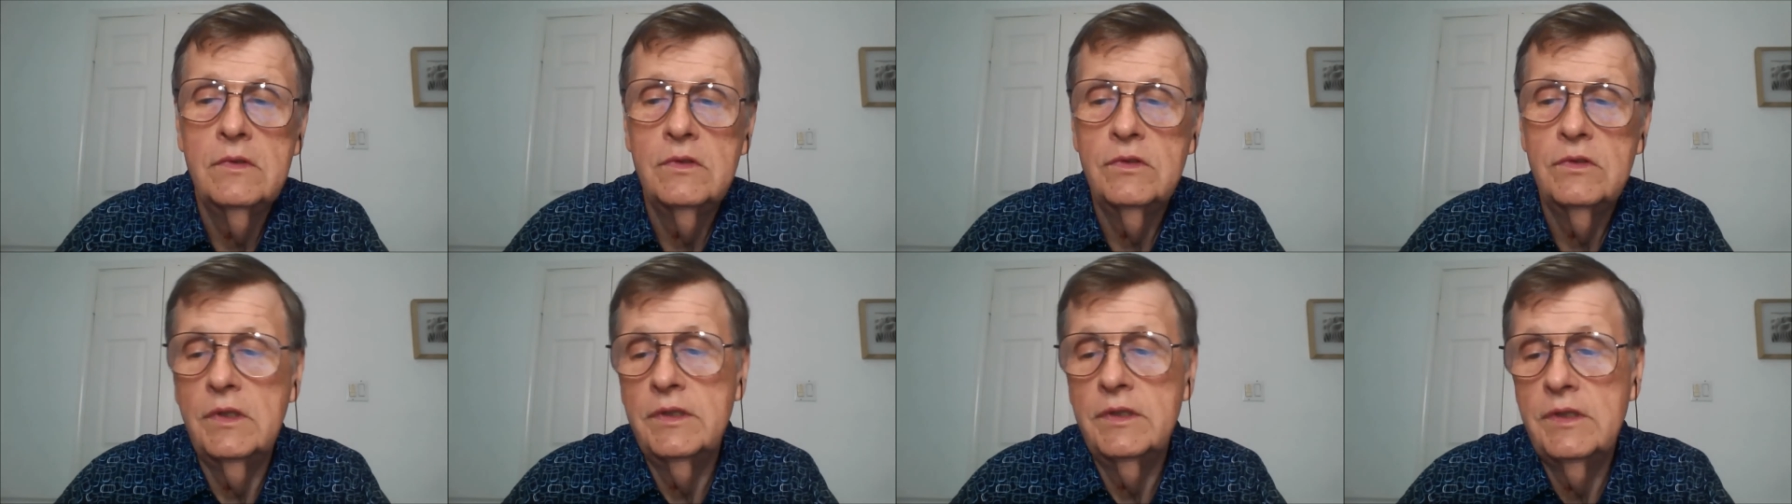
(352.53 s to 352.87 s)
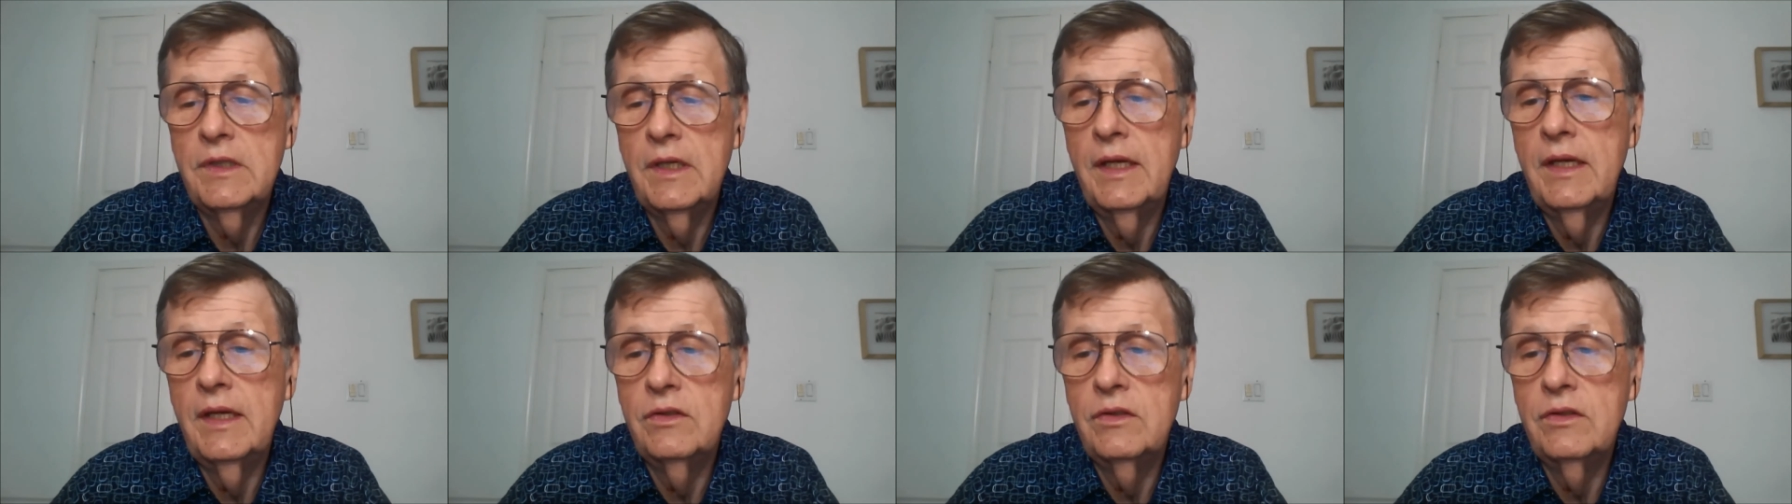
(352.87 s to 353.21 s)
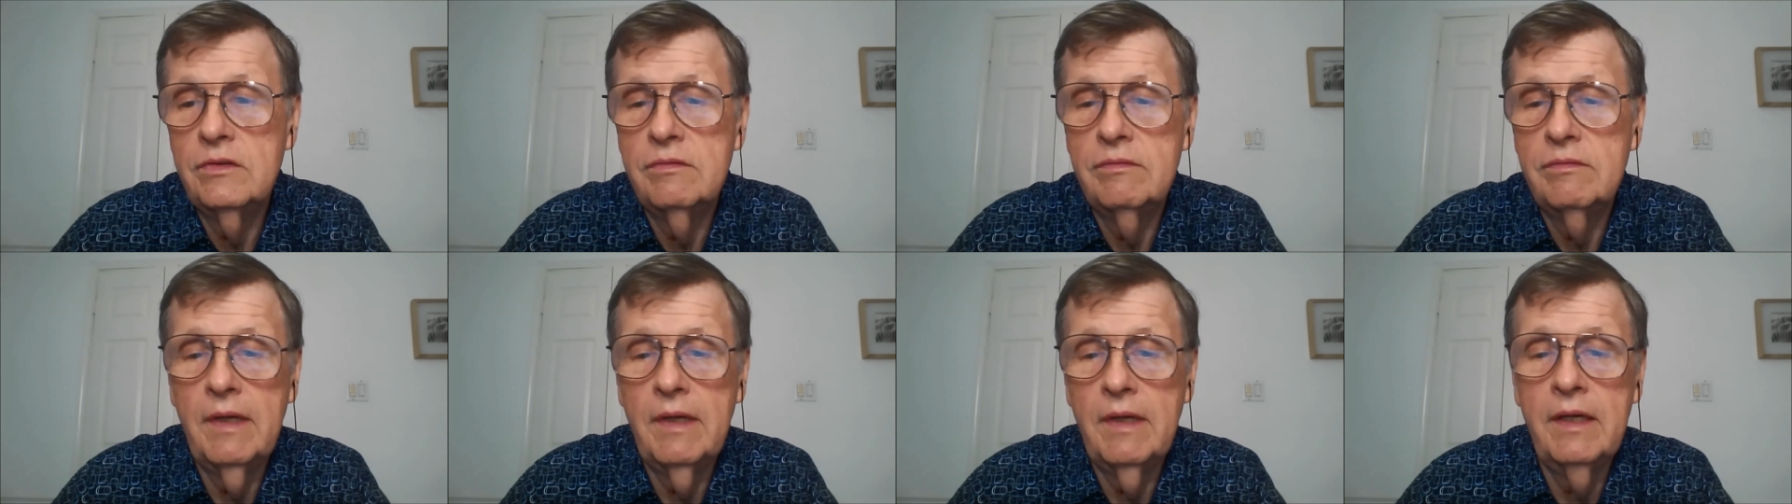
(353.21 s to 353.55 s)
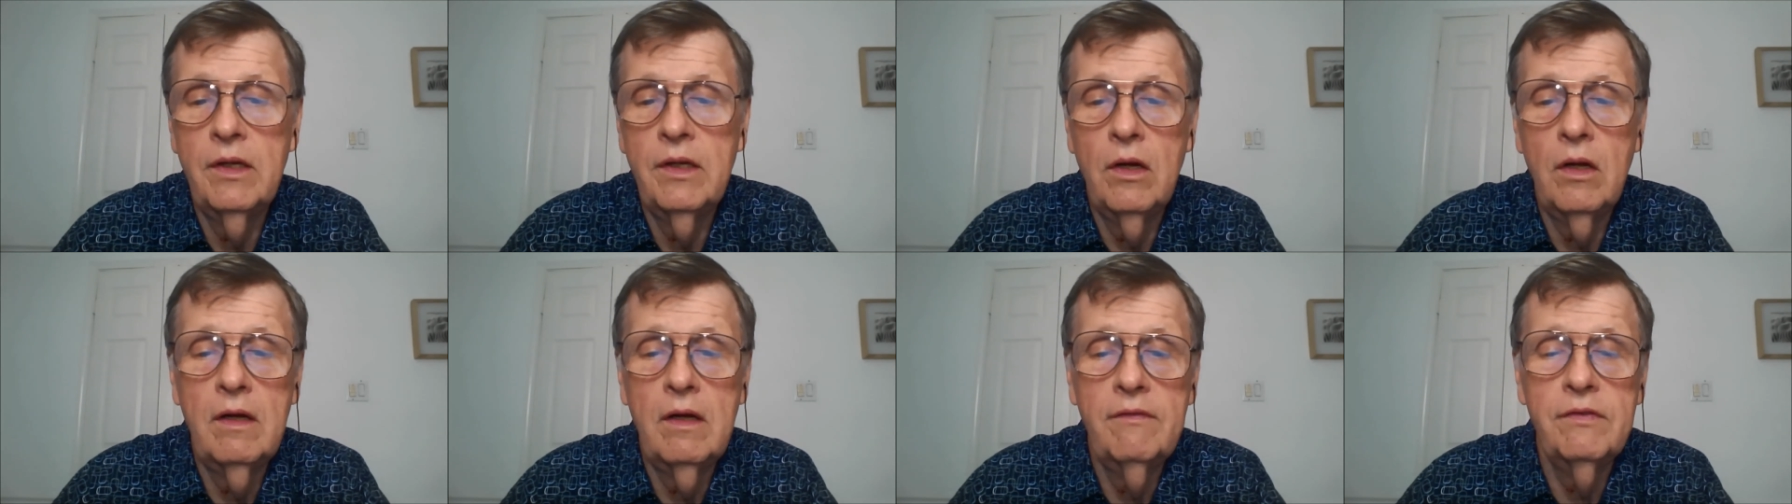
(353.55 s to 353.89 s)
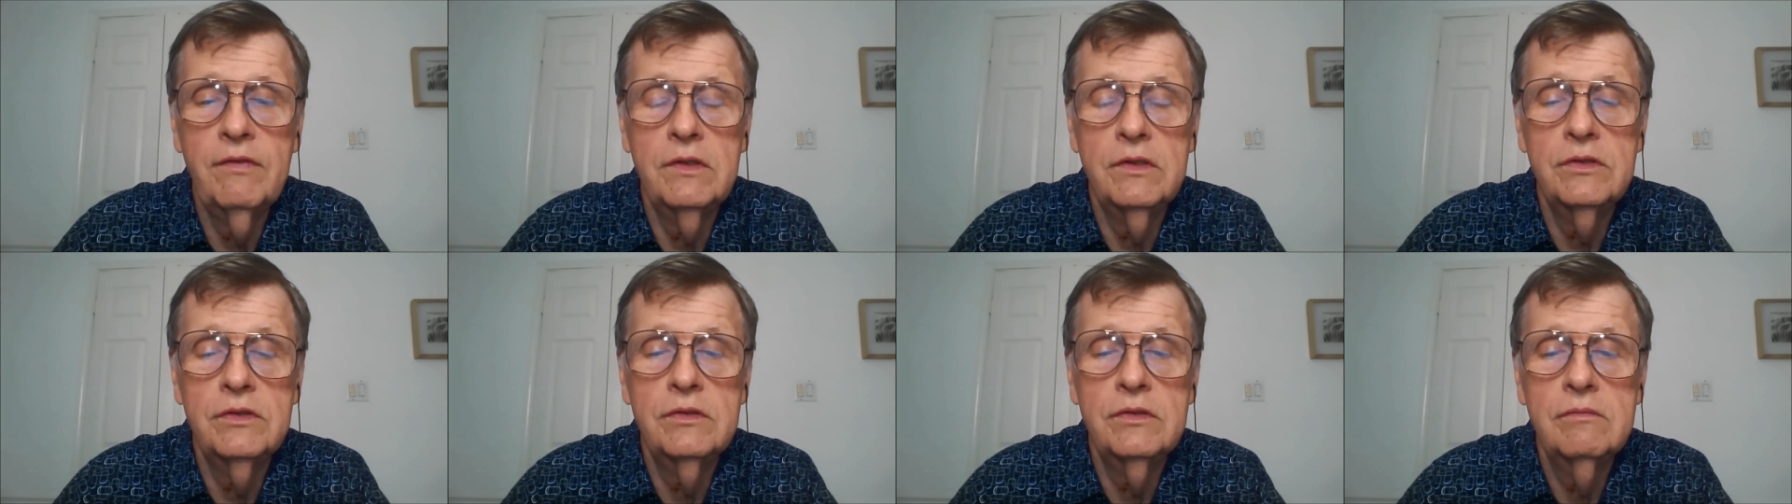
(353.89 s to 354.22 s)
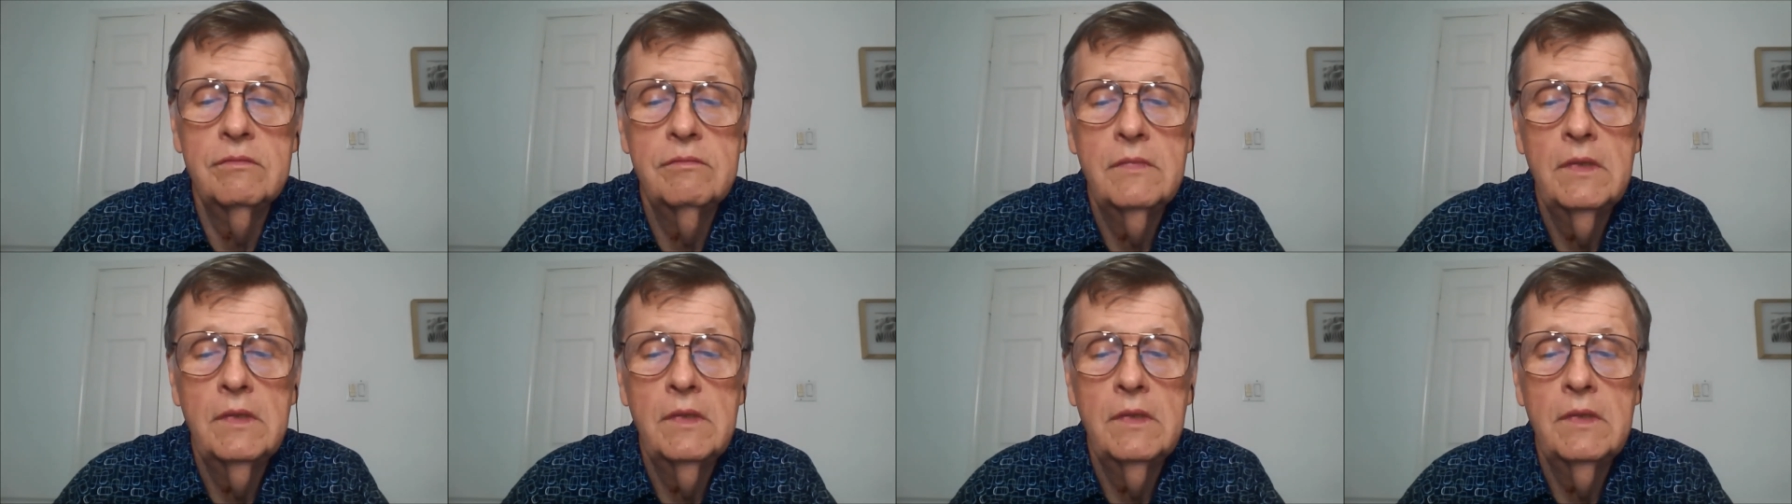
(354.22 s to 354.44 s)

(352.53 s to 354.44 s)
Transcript: such as in an office.